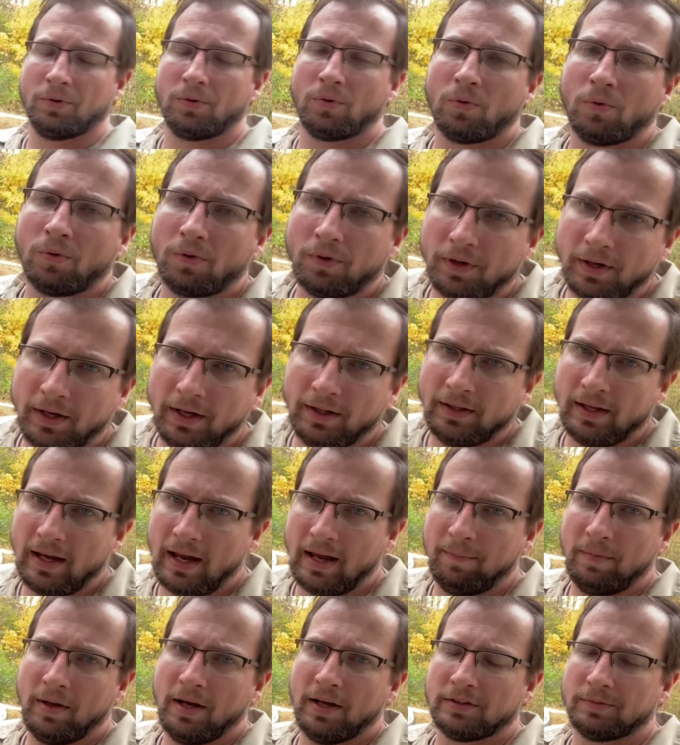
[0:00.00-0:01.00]
in order to get the
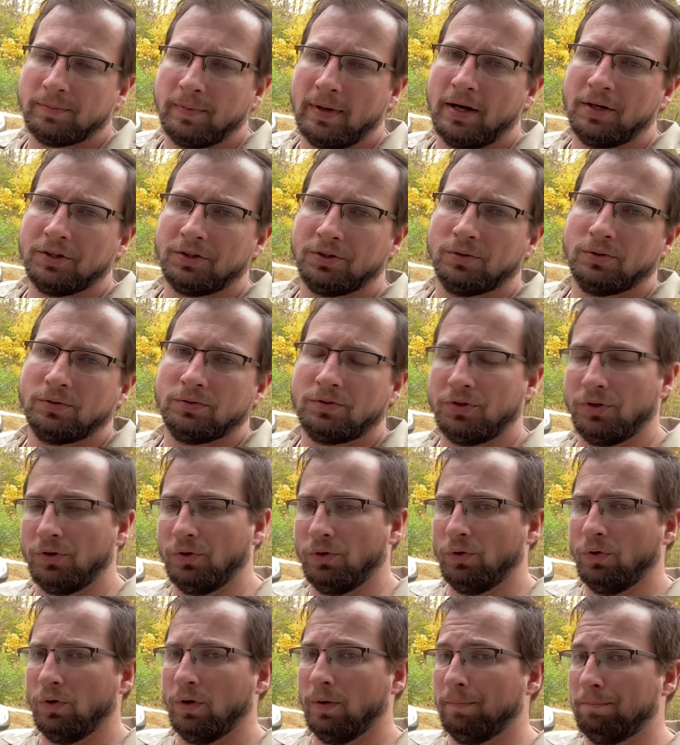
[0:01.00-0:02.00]
ABS module
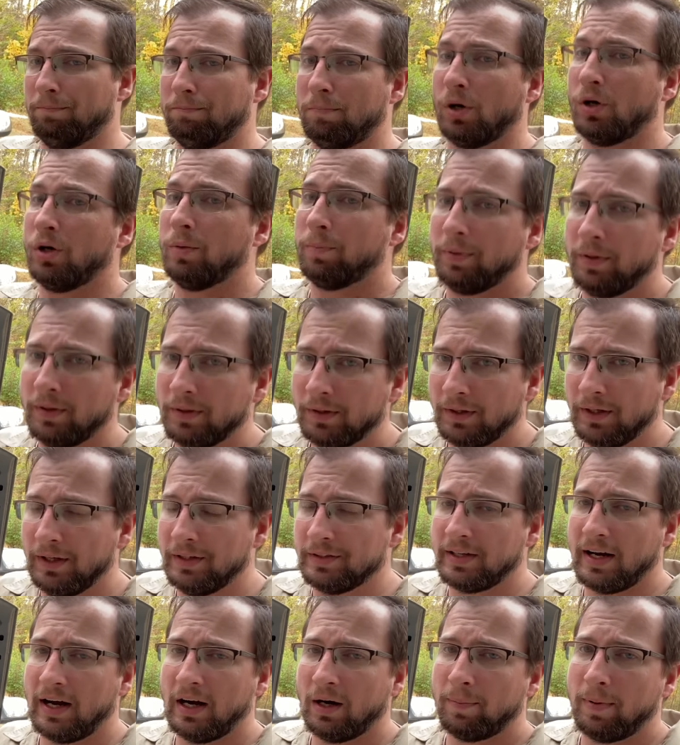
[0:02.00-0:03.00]
to burp
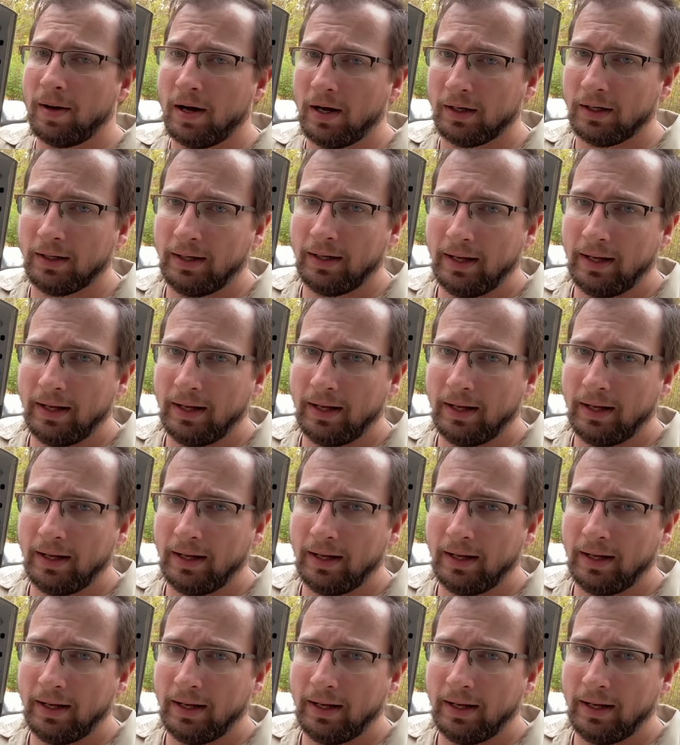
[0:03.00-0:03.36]
its air pocket